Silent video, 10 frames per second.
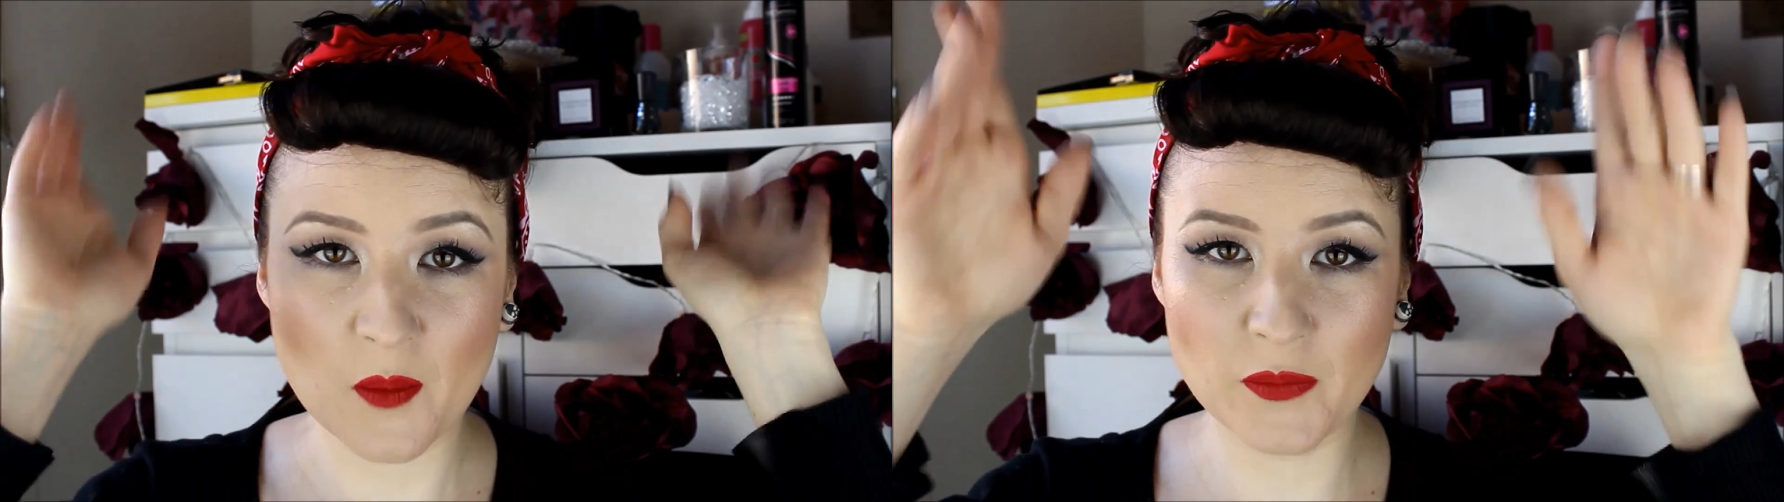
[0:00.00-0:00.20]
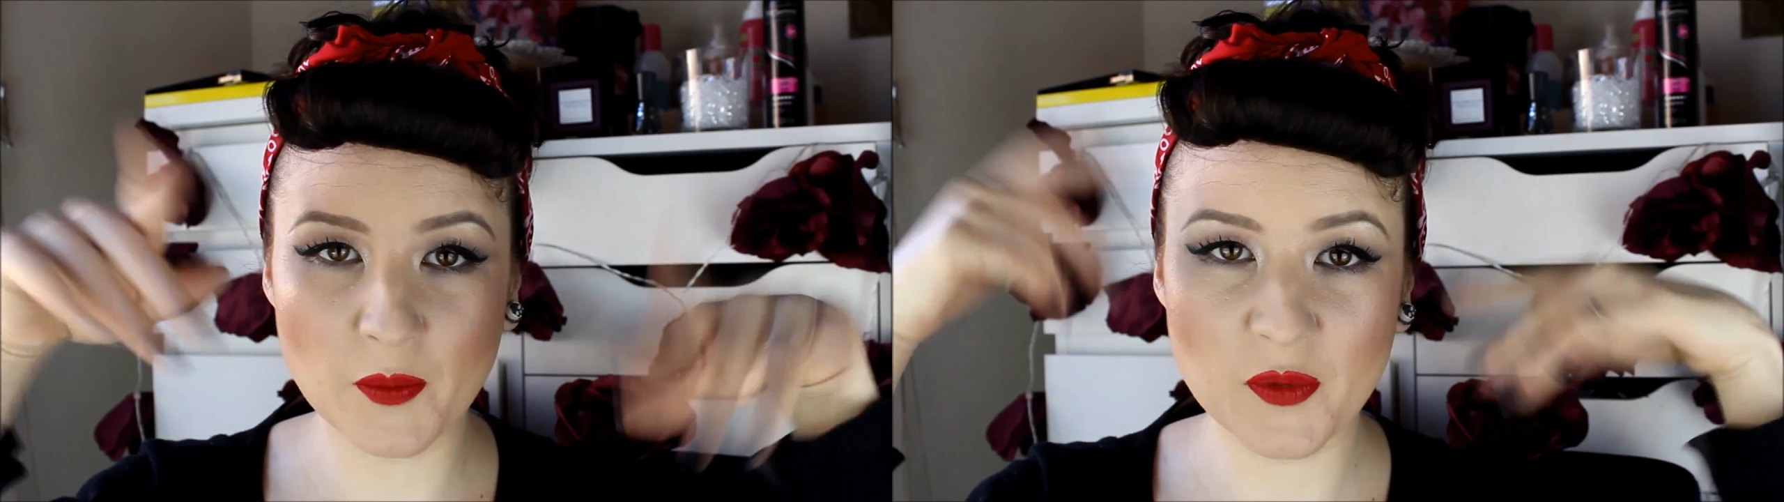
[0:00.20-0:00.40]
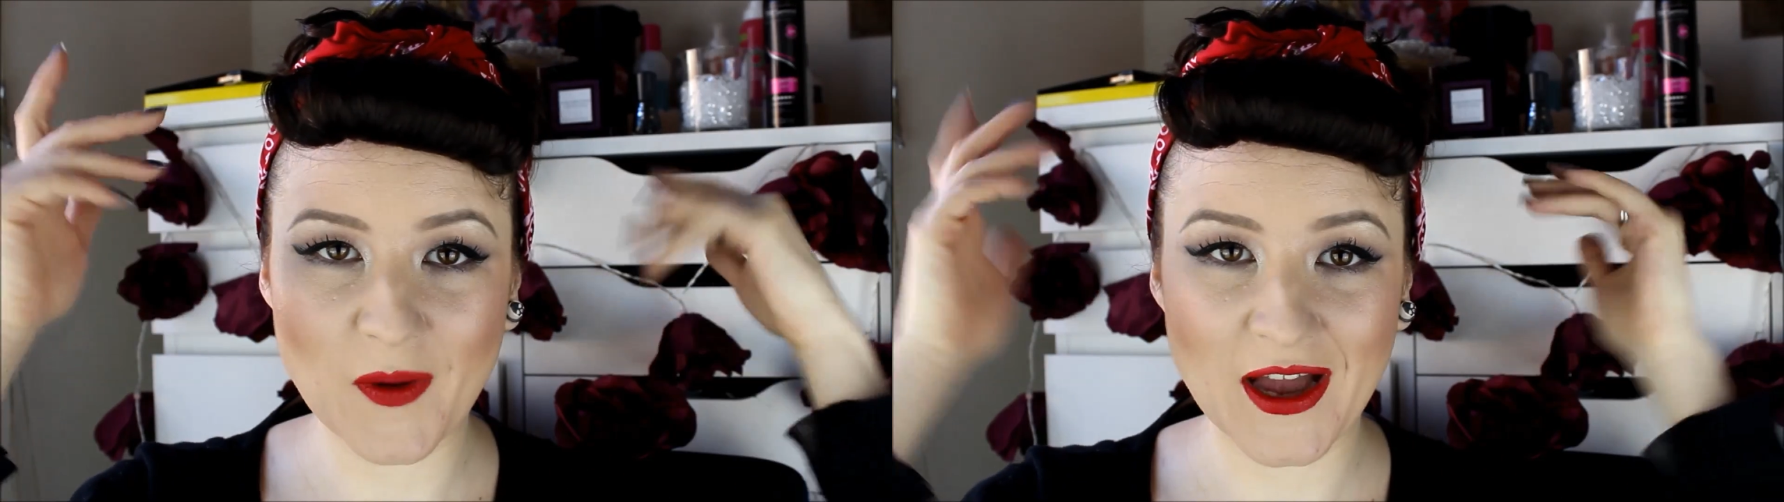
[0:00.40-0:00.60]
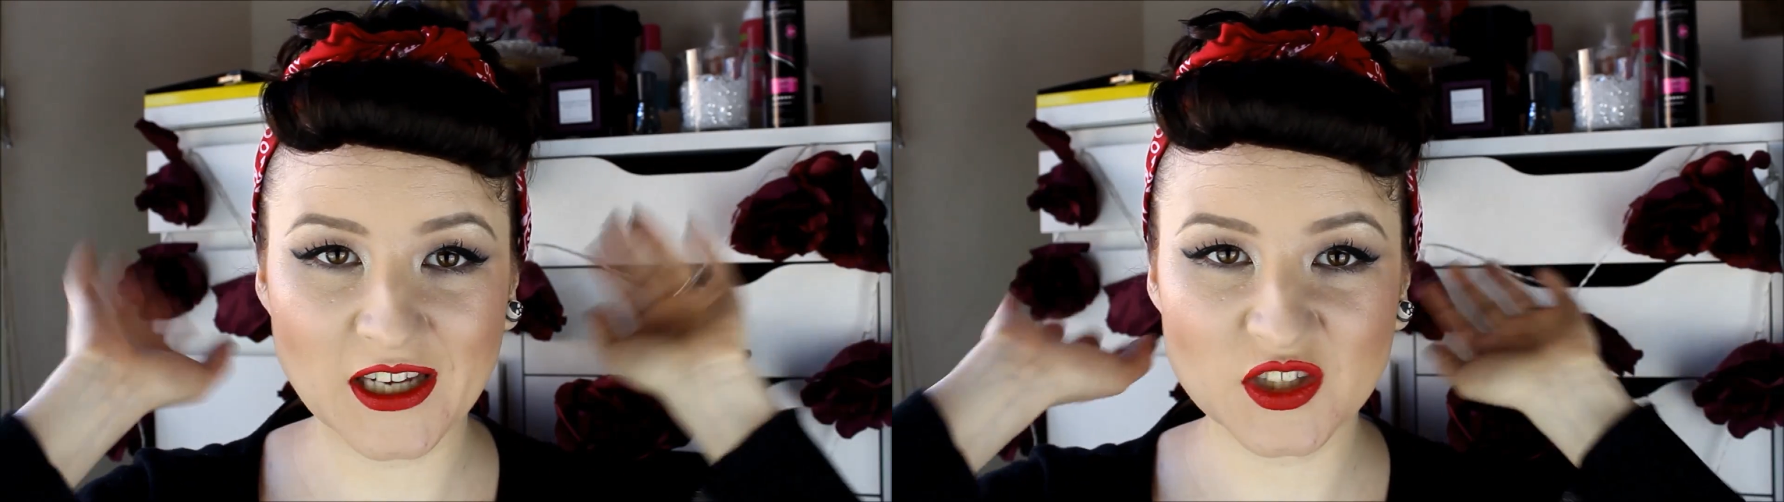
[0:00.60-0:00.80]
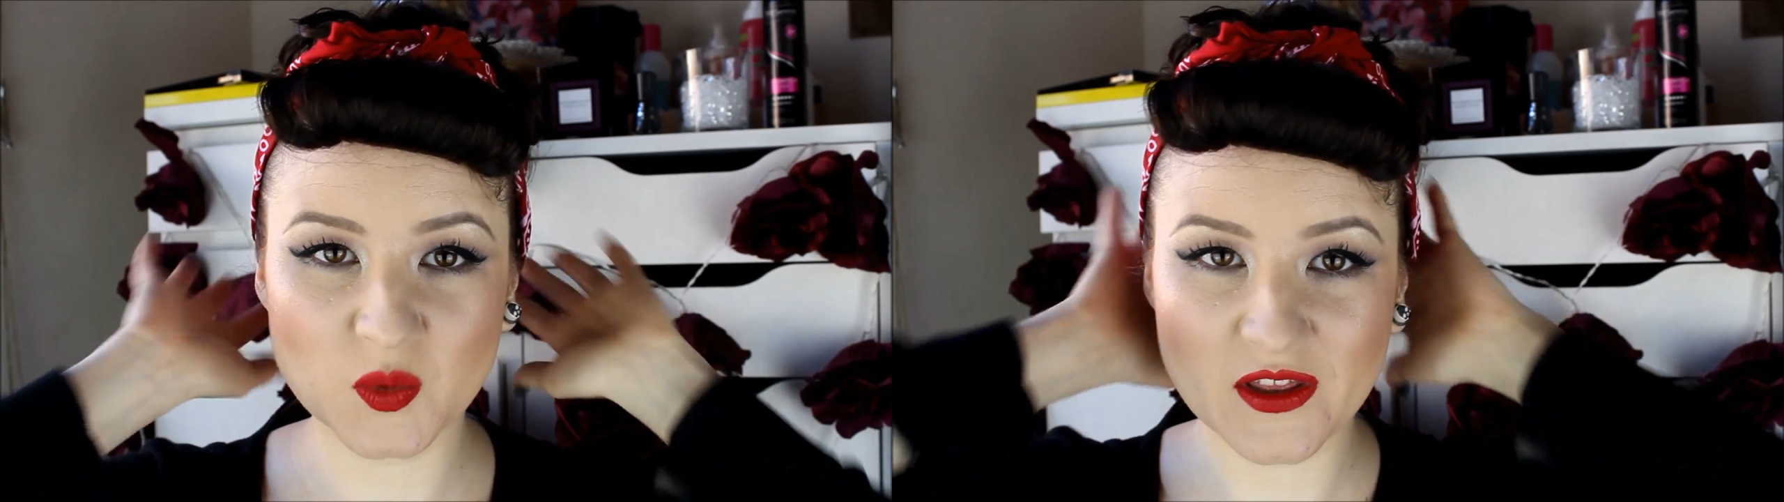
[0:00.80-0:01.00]
bumper
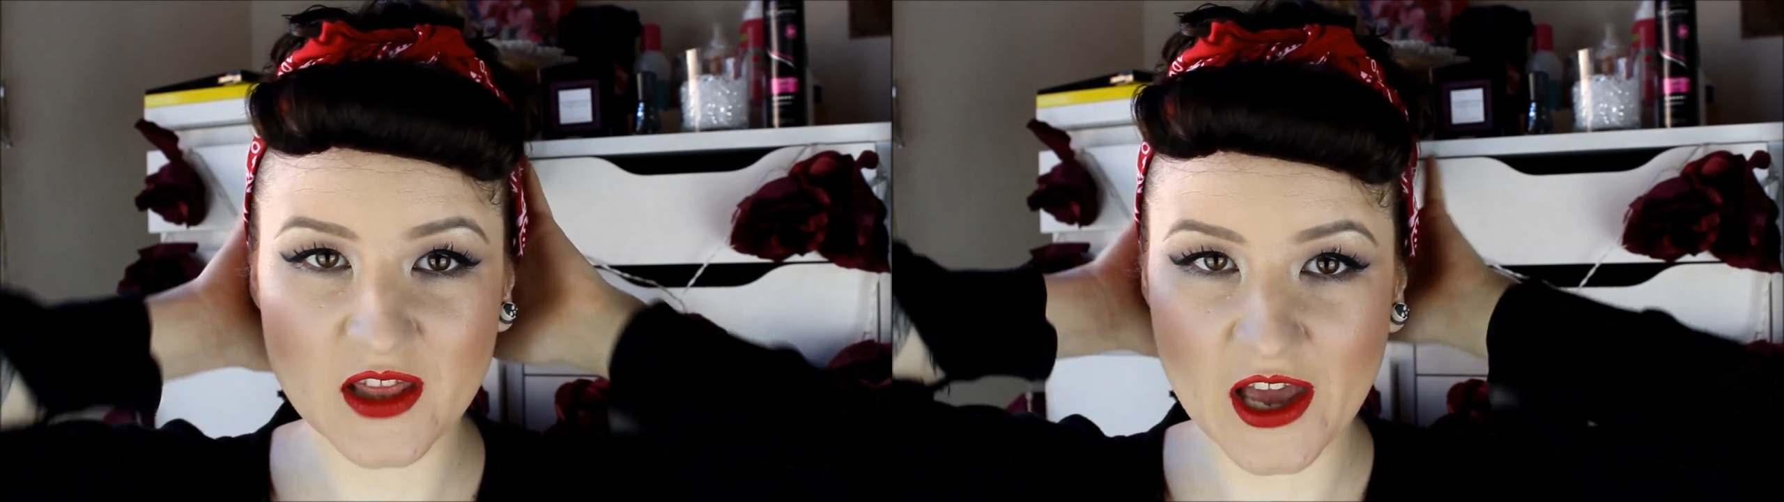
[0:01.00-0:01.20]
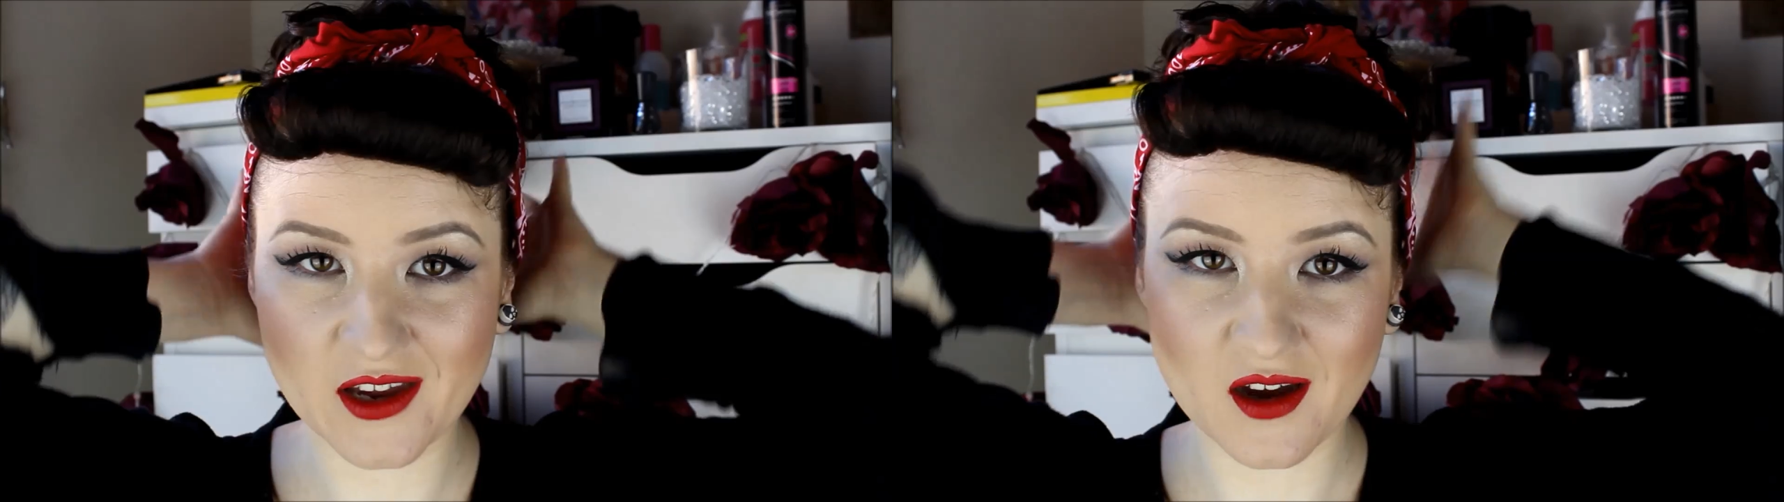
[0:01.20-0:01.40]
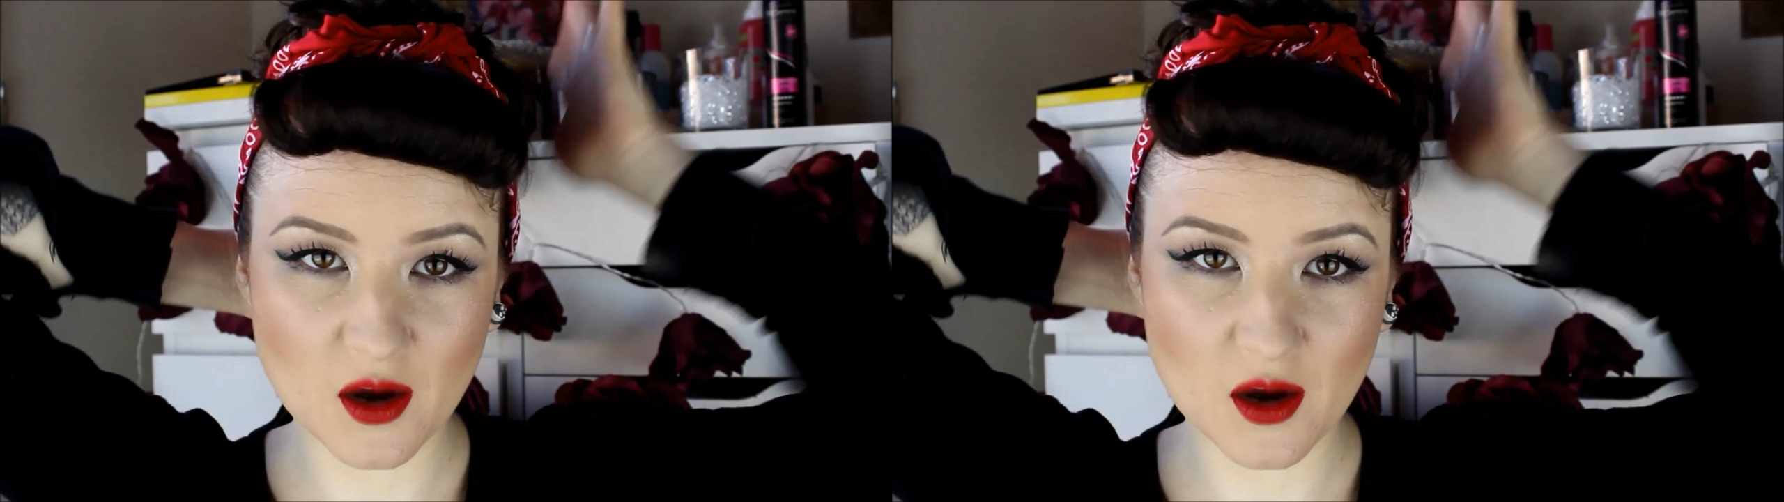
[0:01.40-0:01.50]
bangs with like